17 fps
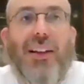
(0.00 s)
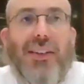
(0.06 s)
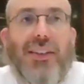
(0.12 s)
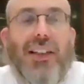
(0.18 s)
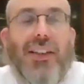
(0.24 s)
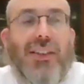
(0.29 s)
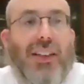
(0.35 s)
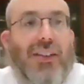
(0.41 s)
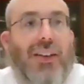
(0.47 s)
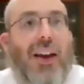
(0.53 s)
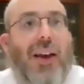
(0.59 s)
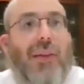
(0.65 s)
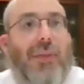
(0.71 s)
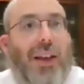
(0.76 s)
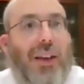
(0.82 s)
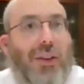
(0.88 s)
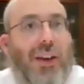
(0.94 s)
It's a
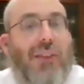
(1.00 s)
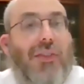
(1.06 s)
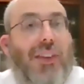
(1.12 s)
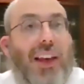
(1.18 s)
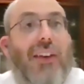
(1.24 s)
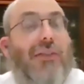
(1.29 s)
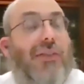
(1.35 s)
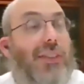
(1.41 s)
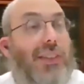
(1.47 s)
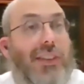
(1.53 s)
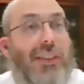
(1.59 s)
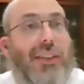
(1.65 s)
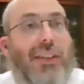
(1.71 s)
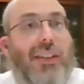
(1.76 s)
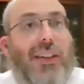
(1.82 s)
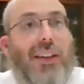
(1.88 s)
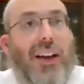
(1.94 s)
time that you give gifts.
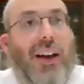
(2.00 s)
